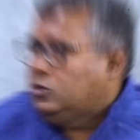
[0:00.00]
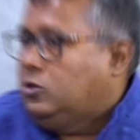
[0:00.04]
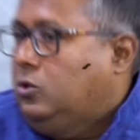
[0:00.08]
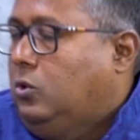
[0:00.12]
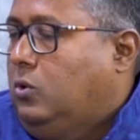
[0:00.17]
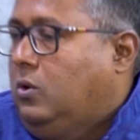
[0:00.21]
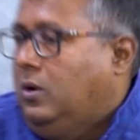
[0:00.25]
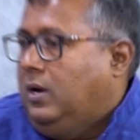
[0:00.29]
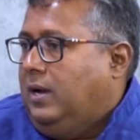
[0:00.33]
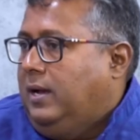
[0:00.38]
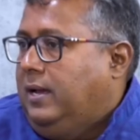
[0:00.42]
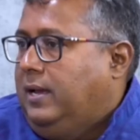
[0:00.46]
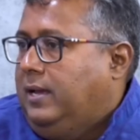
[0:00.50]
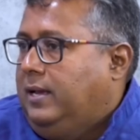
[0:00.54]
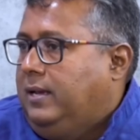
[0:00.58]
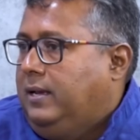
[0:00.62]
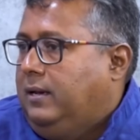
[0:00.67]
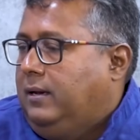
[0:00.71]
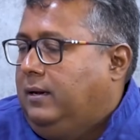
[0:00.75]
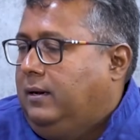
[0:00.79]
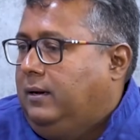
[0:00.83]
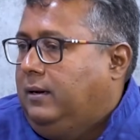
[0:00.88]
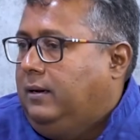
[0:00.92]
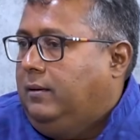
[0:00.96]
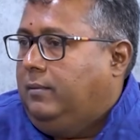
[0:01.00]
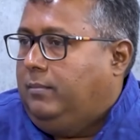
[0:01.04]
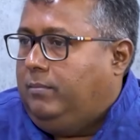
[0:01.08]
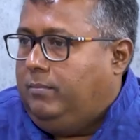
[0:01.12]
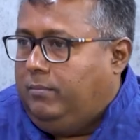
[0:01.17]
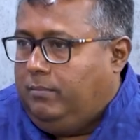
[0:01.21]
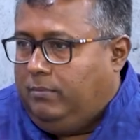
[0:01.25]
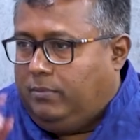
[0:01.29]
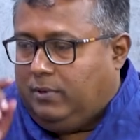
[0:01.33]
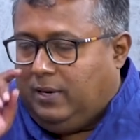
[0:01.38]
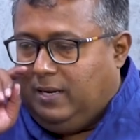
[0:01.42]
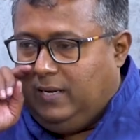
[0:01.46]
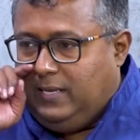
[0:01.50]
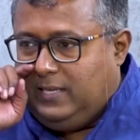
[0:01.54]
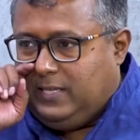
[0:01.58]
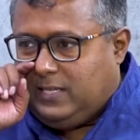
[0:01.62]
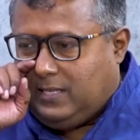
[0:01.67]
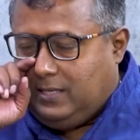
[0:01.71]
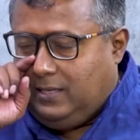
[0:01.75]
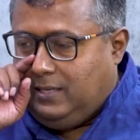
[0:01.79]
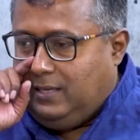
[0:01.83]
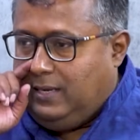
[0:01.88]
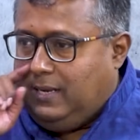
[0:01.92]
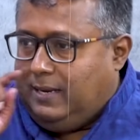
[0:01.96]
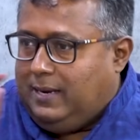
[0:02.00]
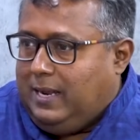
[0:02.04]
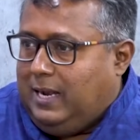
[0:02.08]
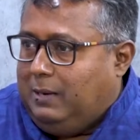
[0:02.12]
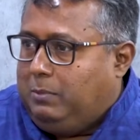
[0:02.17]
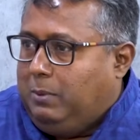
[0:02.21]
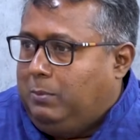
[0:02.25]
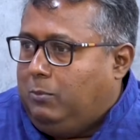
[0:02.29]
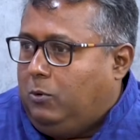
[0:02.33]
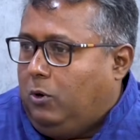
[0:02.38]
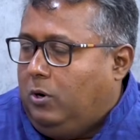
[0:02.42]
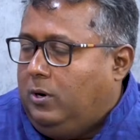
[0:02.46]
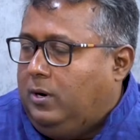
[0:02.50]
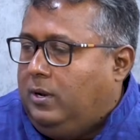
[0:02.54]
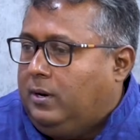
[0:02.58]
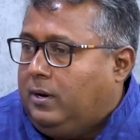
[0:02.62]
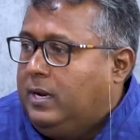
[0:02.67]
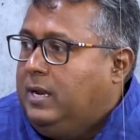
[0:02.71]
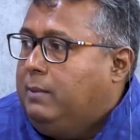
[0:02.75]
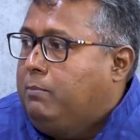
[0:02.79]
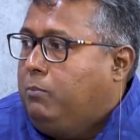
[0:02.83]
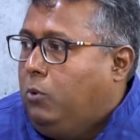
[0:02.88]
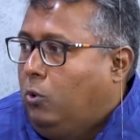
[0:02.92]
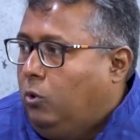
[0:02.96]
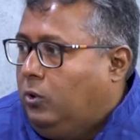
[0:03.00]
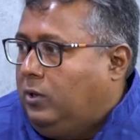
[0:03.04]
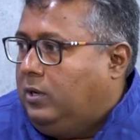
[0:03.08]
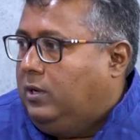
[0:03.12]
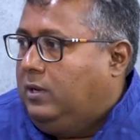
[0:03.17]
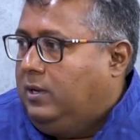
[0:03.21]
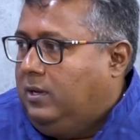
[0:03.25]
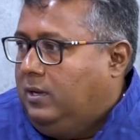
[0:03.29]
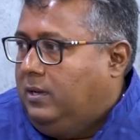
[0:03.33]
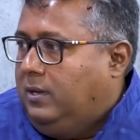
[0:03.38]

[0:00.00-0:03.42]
So I released an album called Reboot.